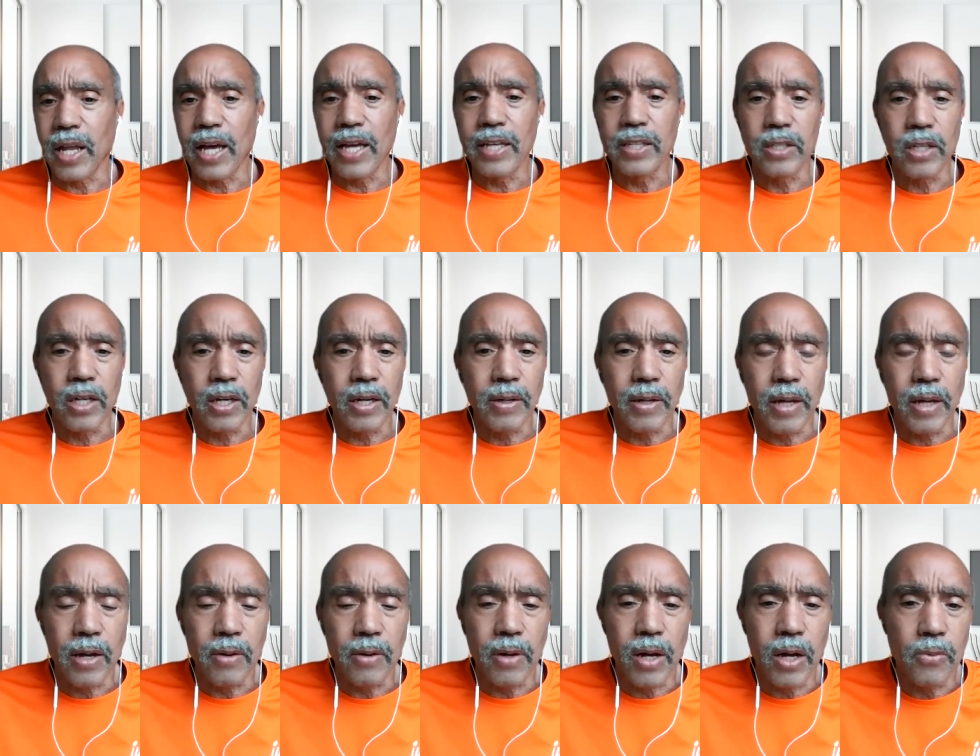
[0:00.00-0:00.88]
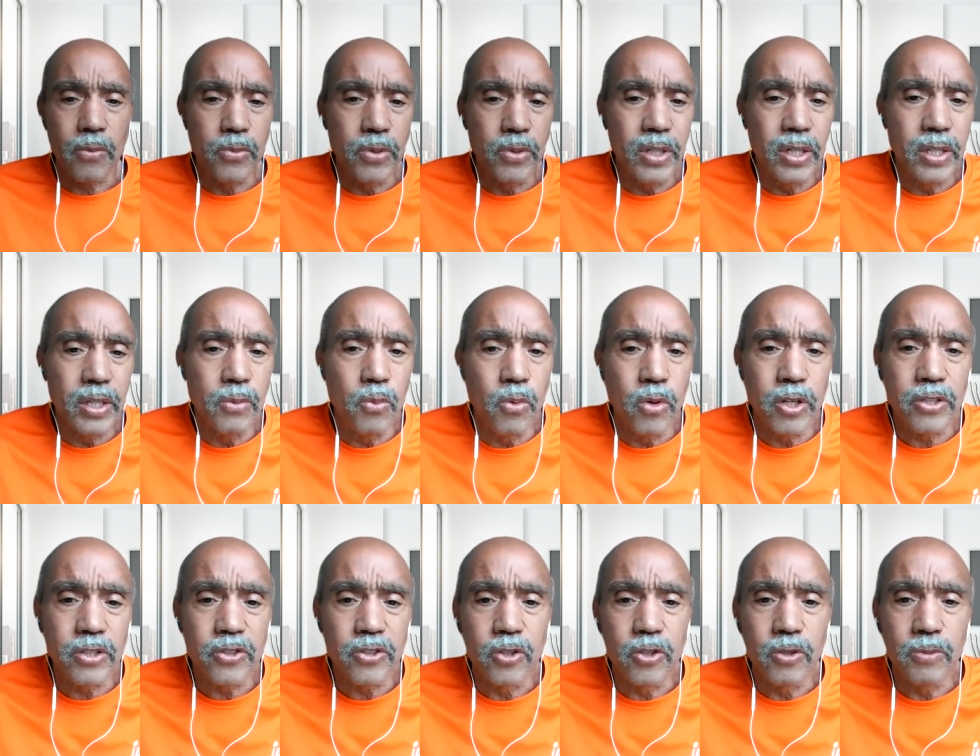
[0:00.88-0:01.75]
I I, I really
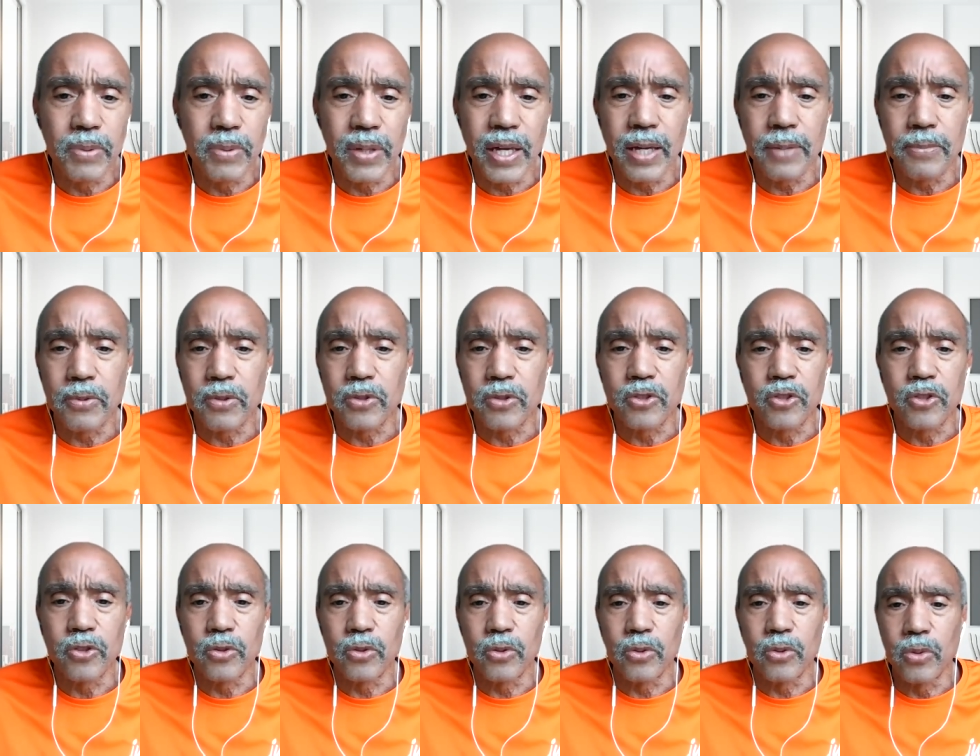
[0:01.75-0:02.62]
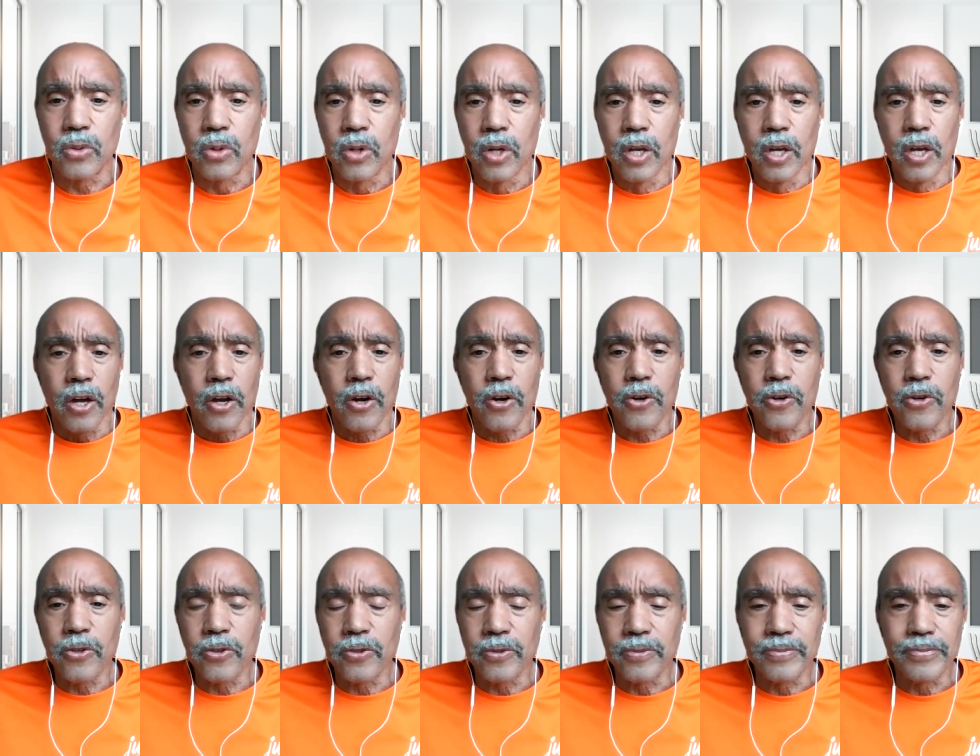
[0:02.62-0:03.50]
want to be able to
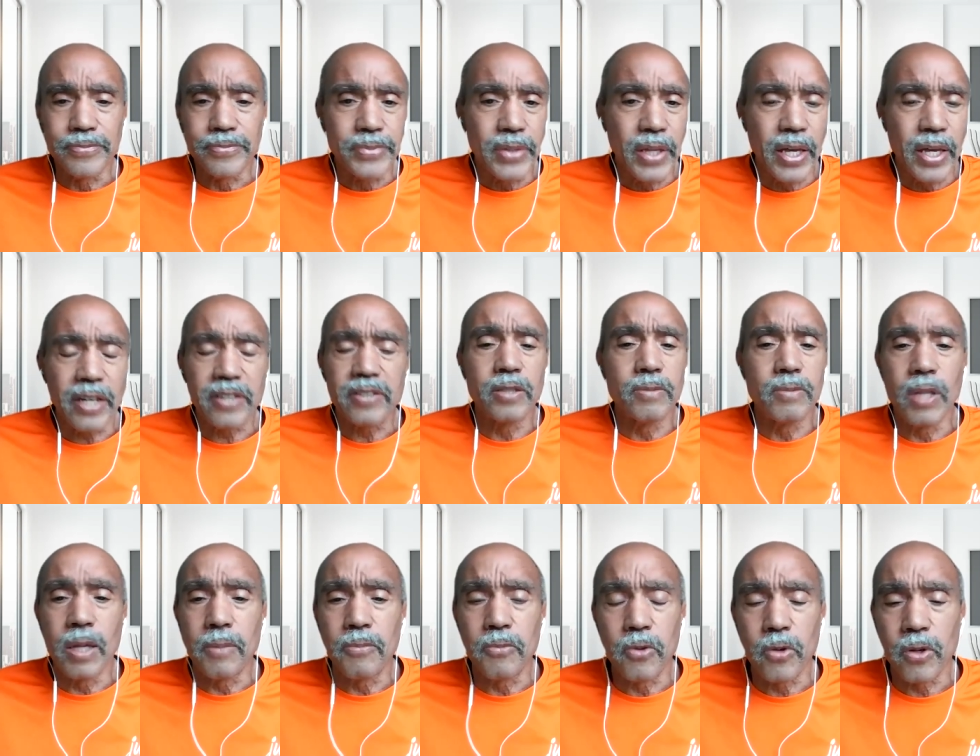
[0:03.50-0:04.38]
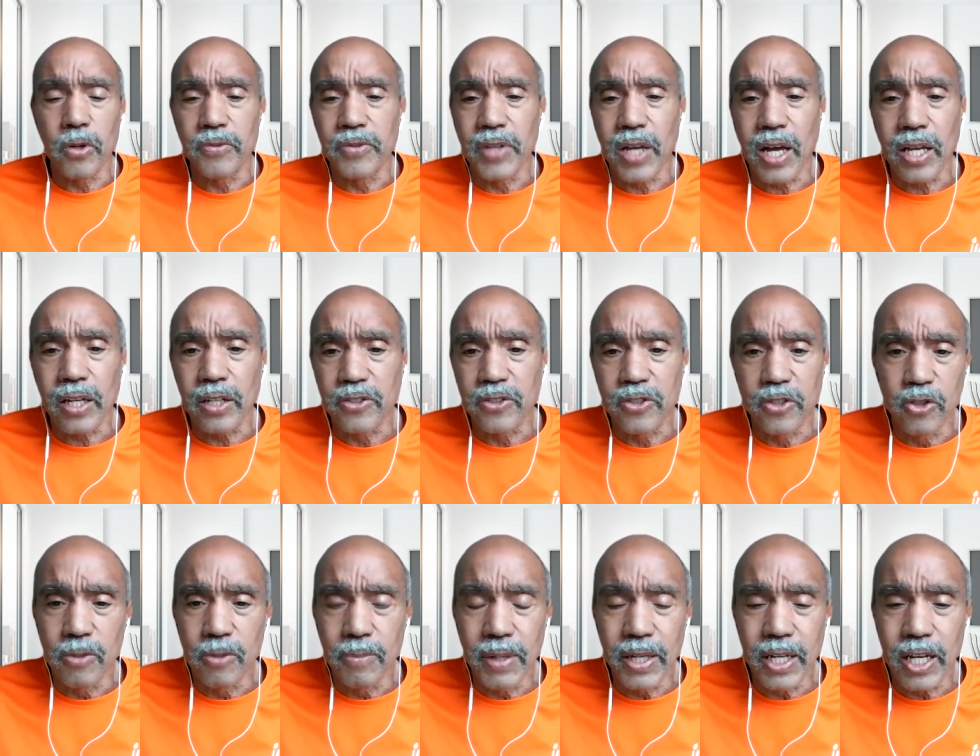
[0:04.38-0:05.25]
earn X number of dollars, and
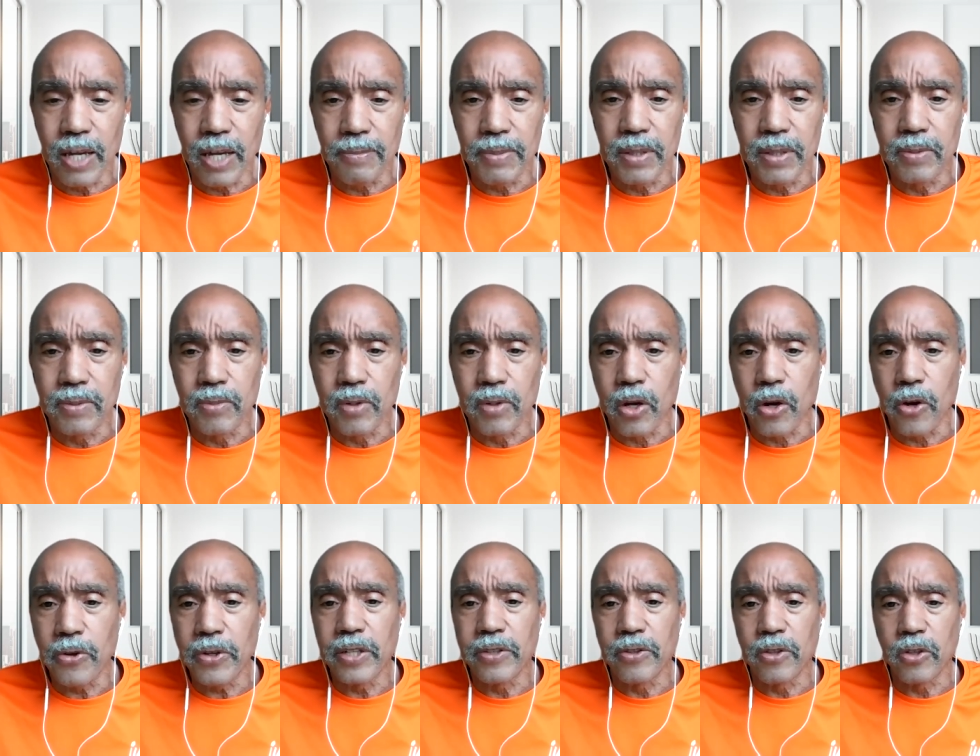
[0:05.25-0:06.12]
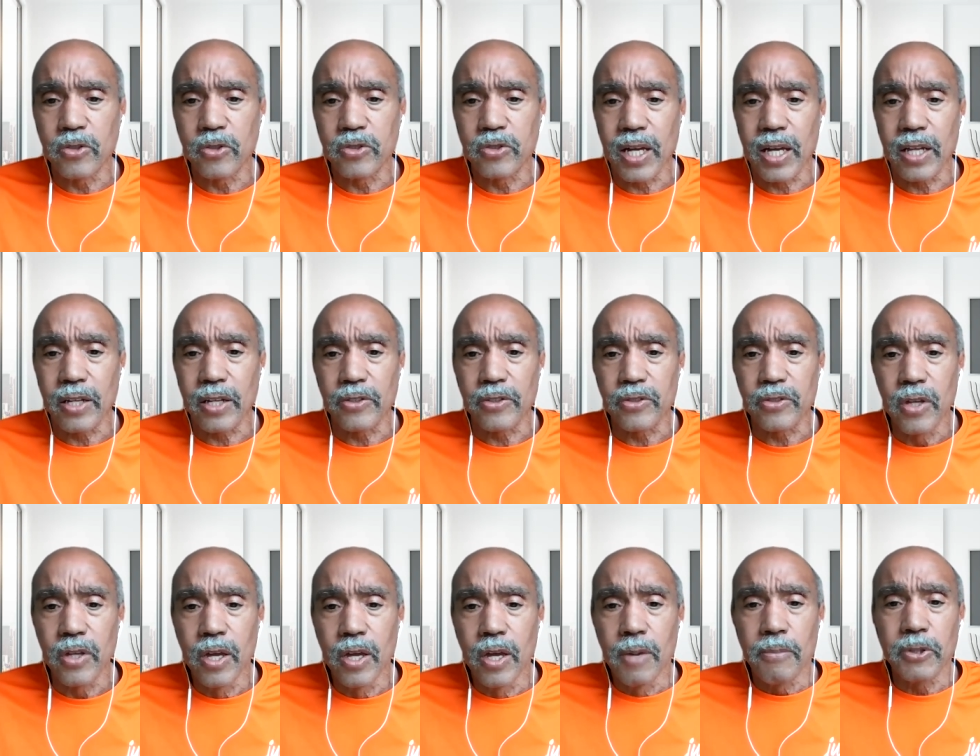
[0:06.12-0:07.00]
you may not be earning those
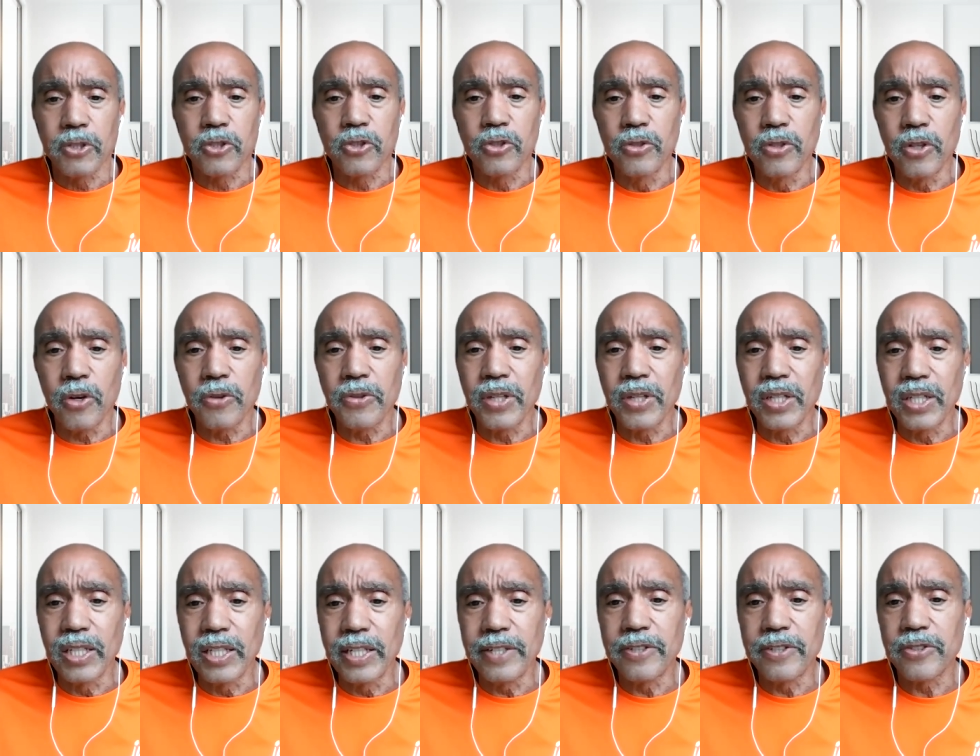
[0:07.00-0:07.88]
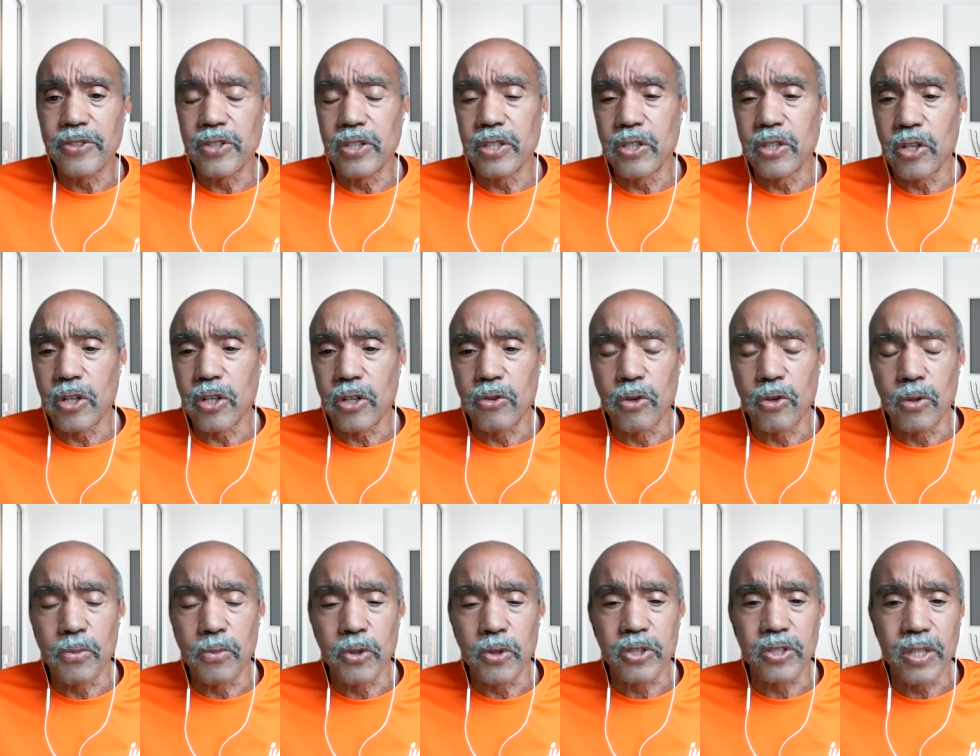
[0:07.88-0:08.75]
dollars, but you know the leaders in your
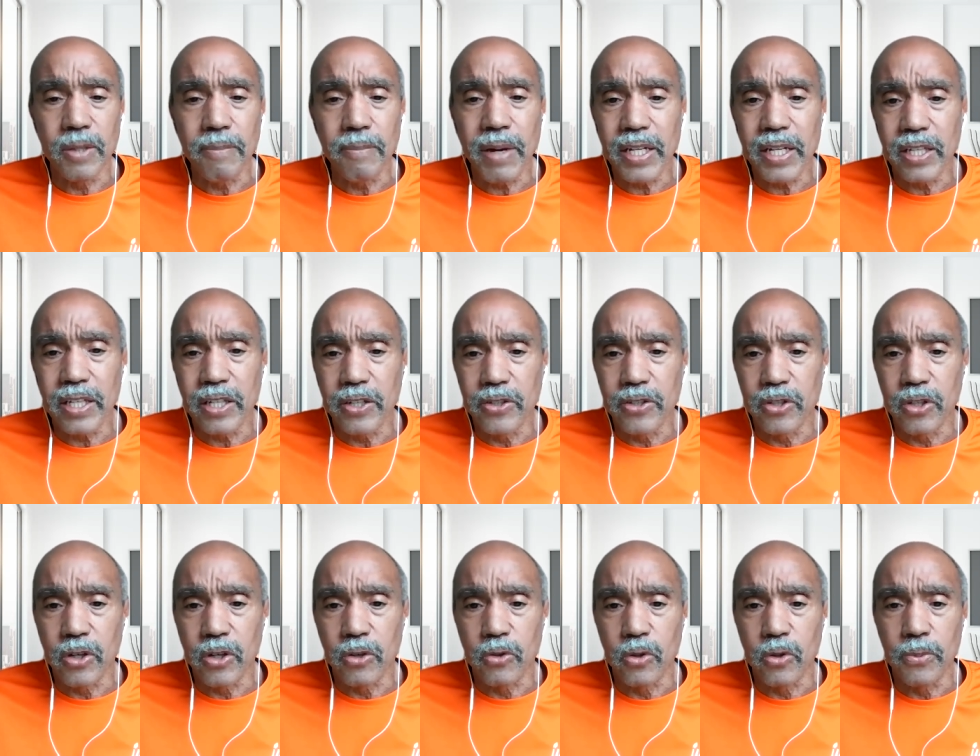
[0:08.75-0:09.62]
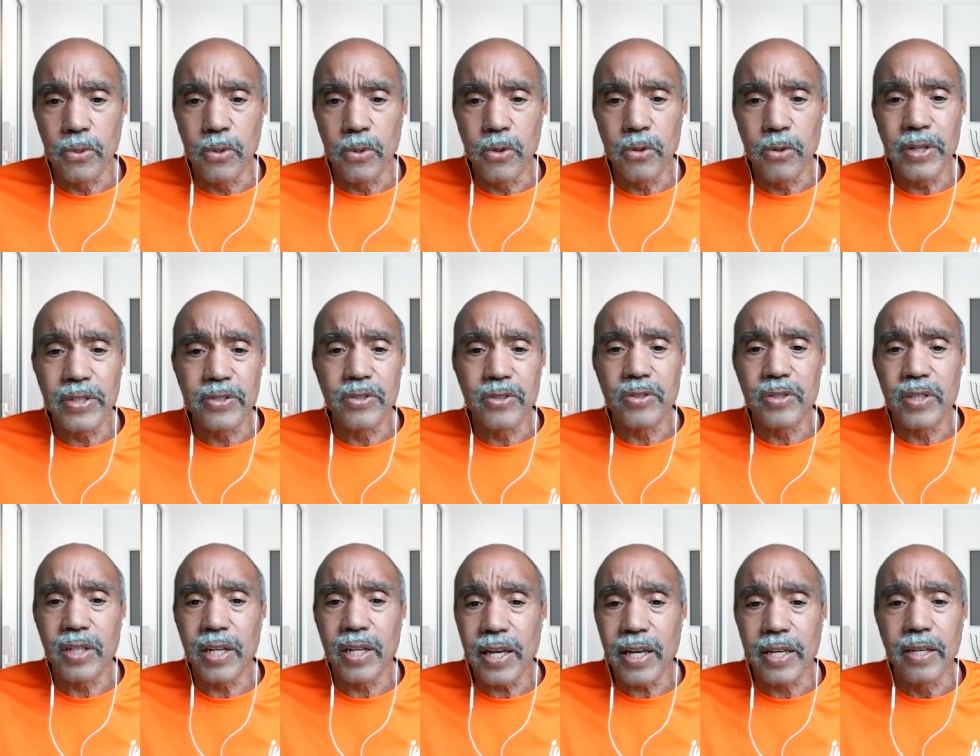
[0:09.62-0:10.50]
group or somebody in your group who is, and
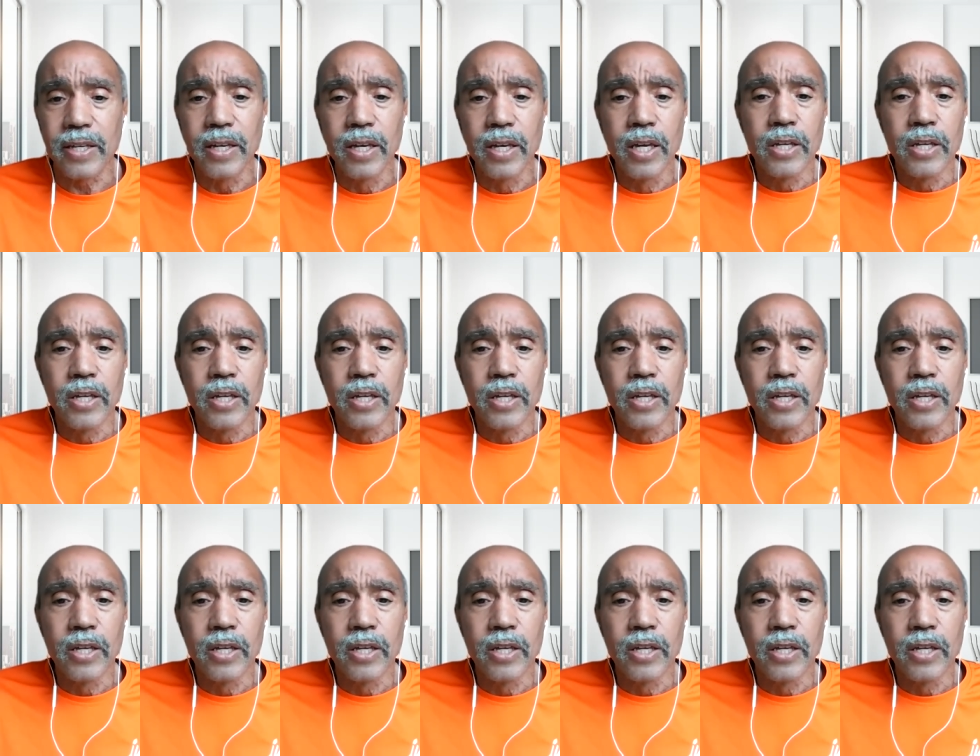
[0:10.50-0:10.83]
say, hey,